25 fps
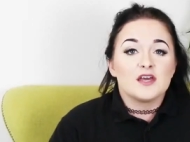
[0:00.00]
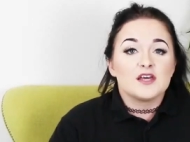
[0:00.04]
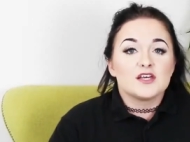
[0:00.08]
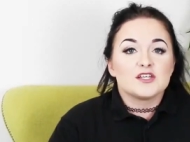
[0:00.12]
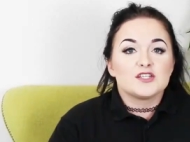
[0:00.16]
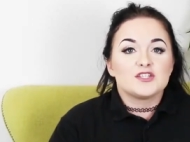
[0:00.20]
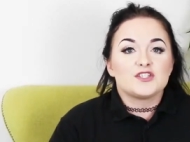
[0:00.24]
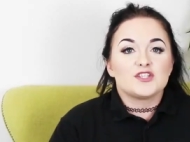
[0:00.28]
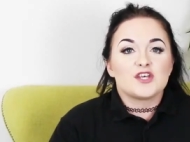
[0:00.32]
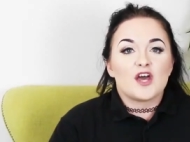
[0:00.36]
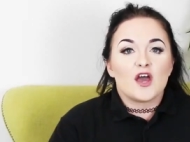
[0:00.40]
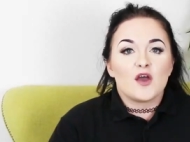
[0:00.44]

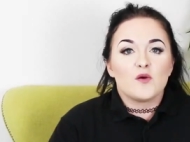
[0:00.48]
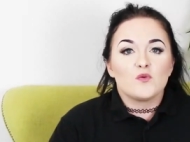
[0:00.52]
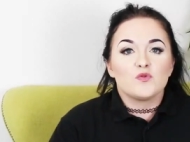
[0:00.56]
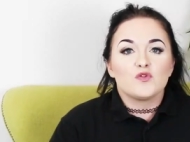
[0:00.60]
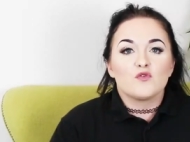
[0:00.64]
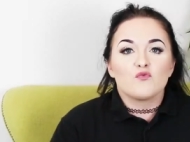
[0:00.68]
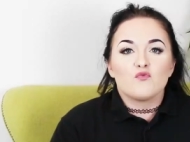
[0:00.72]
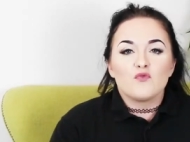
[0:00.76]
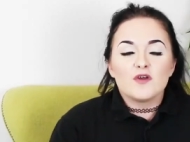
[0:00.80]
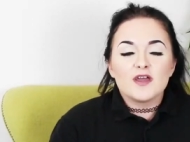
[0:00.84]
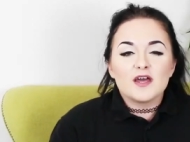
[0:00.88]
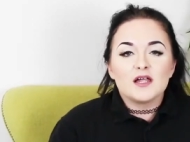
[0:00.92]
So the
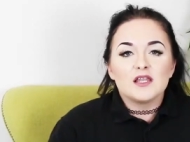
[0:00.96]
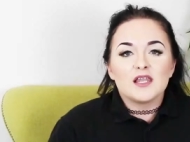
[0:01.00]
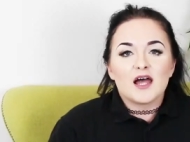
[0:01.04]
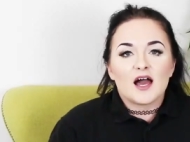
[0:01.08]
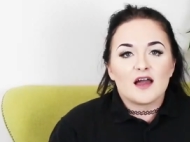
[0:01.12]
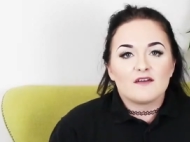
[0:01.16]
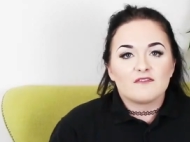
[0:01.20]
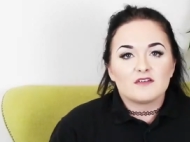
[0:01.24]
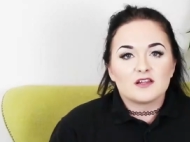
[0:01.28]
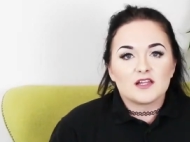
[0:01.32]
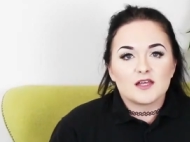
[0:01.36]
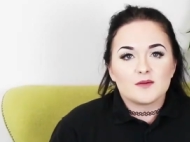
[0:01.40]
real
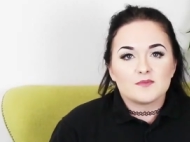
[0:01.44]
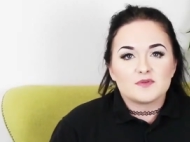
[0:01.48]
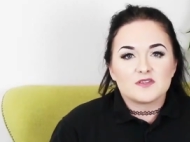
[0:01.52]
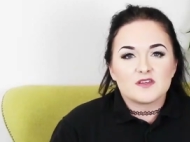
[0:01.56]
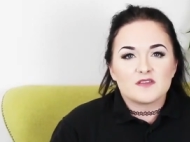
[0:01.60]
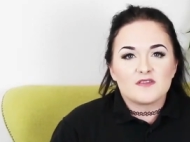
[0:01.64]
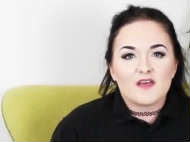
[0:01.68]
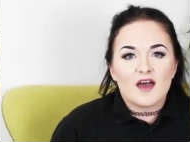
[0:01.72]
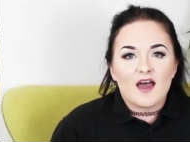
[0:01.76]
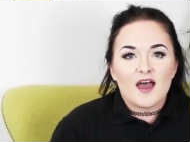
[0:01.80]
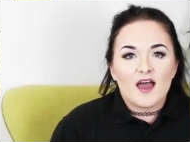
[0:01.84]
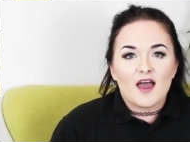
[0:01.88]
life clips are
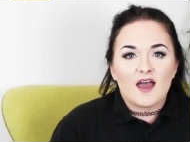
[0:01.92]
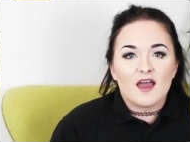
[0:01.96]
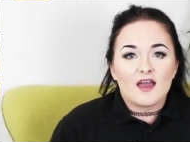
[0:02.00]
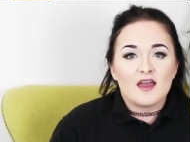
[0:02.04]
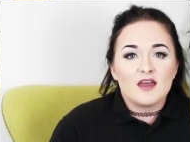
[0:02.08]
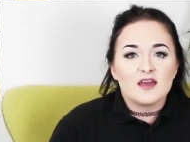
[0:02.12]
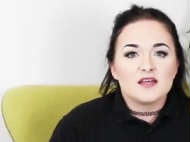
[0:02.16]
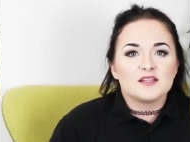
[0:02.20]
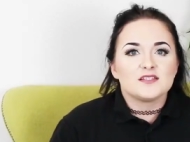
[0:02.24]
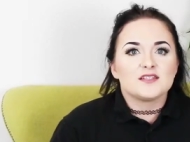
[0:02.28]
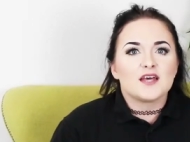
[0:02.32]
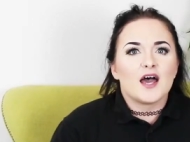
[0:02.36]
there
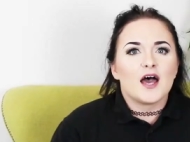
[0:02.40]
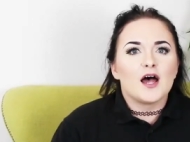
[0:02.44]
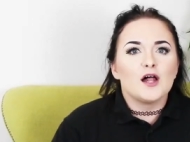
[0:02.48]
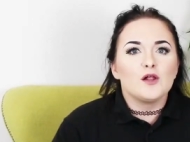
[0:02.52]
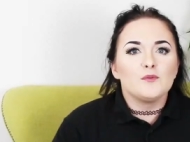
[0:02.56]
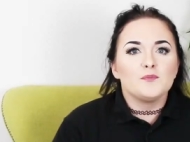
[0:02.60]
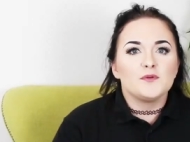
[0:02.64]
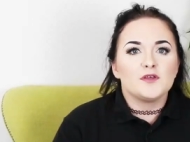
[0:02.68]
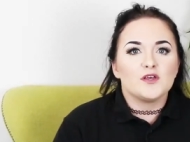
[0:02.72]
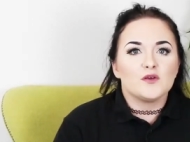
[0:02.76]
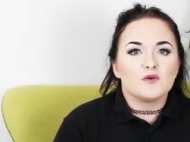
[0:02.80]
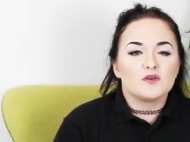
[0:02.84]
to
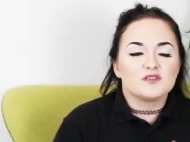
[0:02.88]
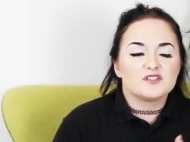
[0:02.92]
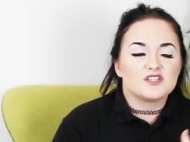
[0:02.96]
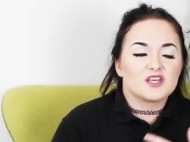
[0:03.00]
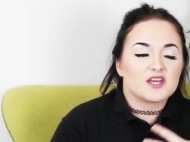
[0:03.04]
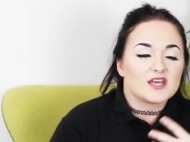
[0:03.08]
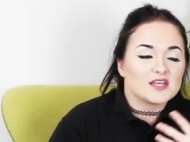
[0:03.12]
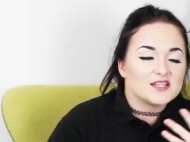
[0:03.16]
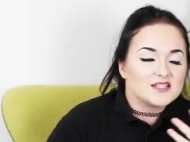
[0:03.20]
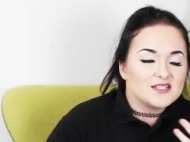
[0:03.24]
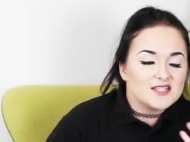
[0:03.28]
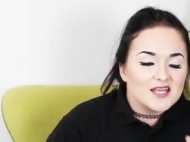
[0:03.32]
help you to
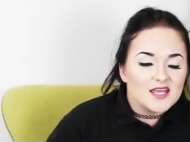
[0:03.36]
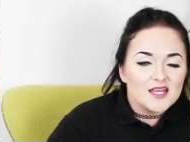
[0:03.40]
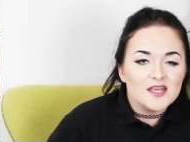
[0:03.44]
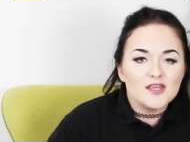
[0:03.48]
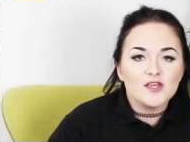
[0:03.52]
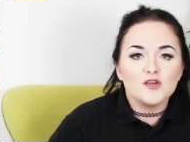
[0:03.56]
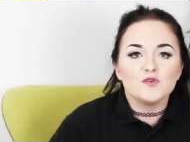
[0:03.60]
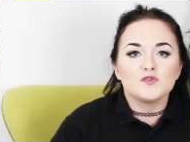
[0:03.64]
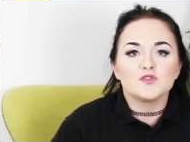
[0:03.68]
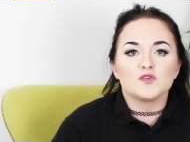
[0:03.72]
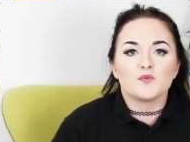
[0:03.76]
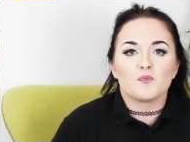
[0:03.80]

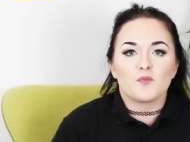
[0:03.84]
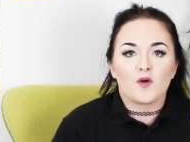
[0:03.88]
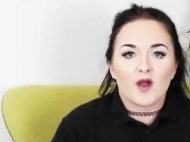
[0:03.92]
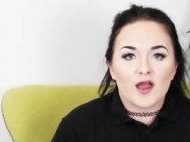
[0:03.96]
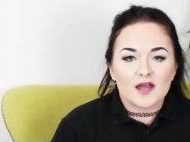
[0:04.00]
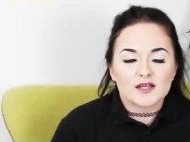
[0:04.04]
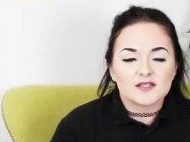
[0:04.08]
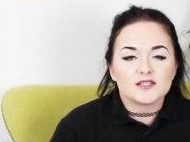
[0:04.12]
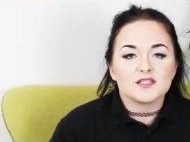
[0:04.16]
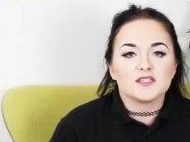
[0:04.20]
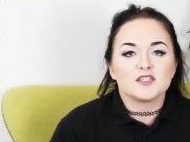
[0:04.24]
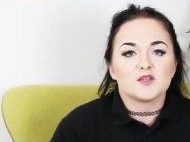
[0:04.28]
continue to
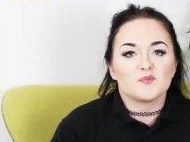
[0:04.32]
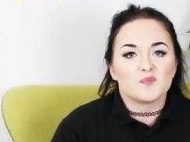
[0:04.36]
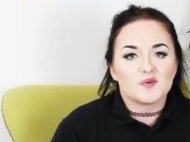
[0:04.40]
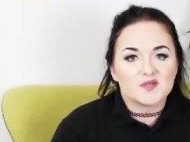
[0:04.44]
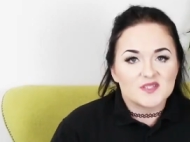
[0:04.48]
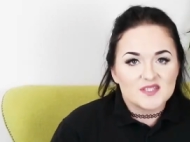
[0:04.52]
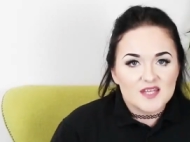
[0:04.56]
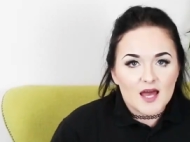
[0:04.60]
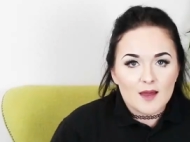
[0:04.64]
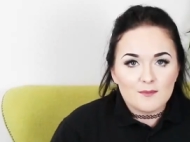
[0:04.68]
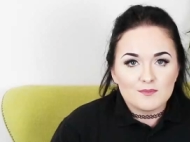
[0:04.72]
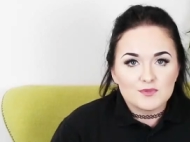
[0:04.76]
practice the
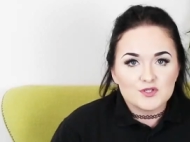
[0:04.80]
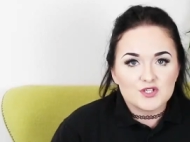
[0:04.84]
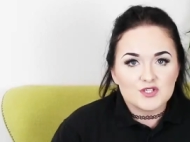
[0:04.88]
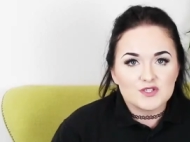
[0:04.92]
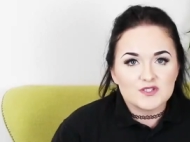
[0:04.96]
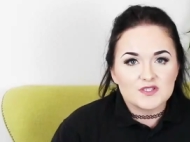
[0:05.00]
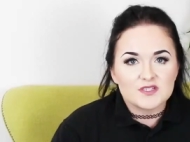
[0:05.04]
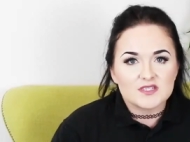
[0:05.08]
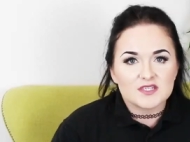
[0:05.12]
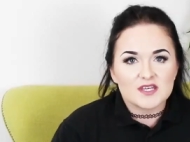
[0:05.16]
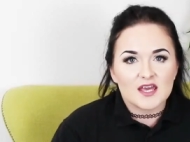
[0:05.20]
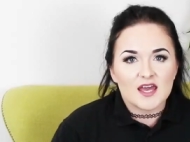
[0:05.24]
perception
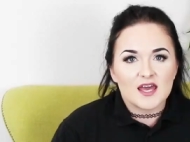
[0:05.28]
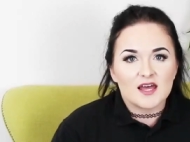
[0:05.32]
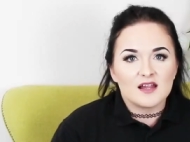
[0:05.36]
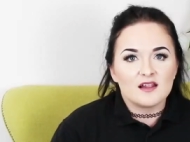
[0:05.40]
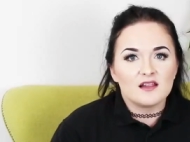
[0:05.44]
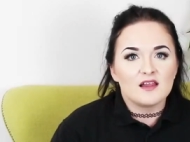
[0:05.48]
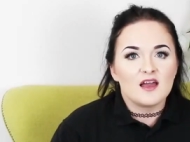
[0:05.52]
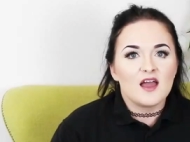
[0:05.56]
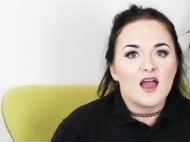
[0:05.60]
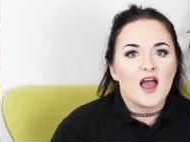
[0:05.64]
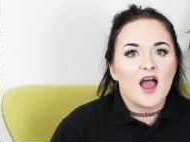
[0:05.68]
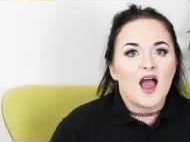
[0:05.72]

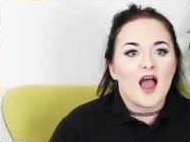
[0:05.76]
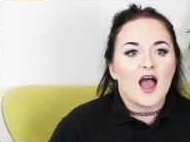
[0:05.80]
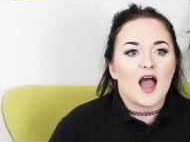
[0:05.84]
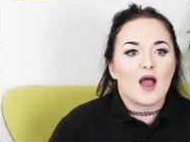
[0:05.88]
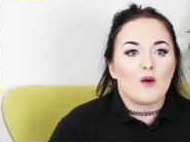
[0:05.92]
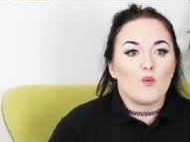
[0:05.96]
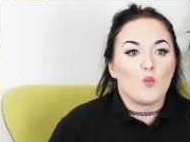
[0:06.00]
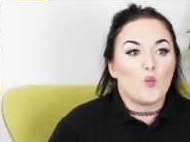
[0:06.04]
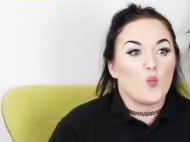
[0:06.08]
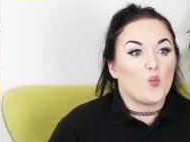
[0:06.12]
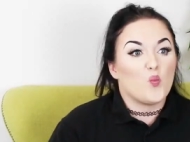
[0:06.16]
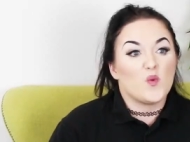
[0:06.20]
skill
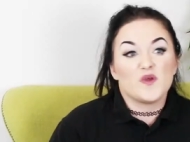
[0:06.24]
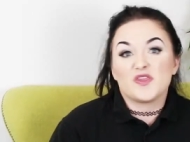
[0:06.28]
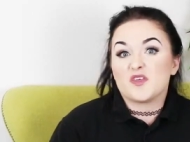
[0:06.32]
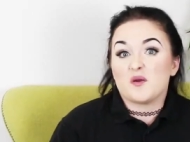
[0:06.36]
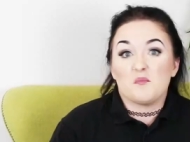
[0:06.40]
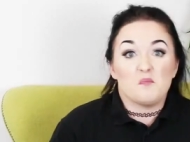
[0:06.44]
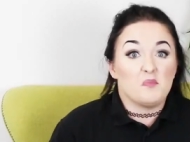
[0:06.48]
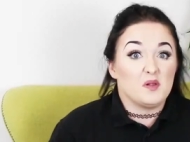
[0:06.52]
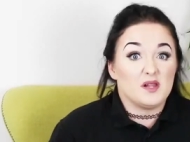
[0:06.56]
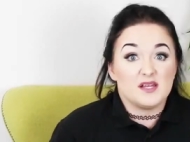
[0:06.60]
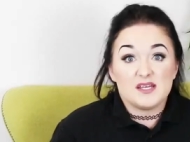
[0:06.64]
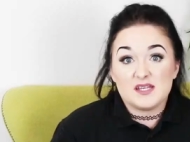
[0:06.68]
with
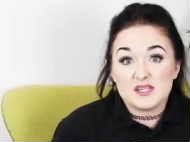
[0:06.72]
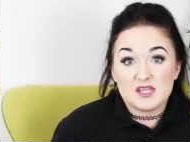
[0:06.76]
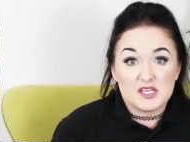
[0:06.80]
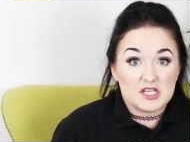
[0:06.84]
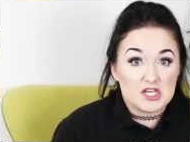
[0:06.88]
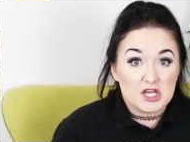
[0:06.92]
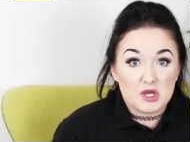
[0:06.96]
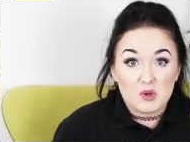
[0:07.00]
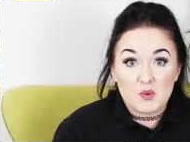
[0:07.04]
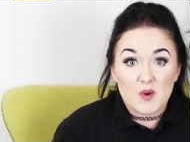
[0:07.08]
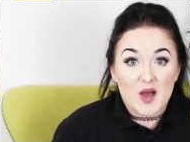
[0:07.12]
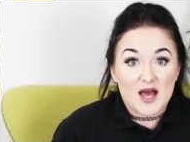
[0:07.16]
completely
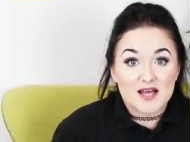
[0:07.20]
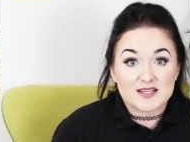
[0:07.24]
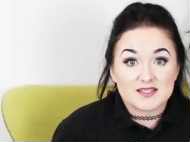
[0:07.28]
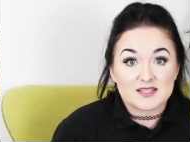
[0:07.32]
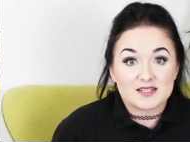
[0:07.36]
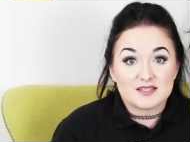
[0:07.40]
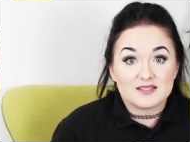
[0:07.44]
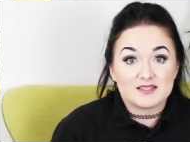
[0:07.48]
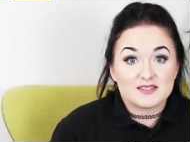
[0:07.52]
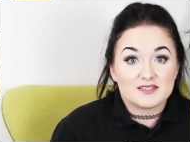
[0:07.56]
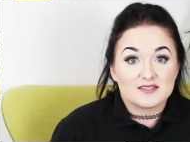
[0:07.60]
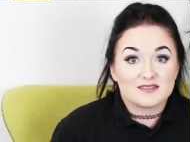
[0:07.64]
new
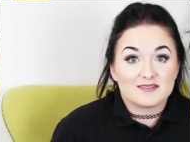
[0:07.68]
hazards.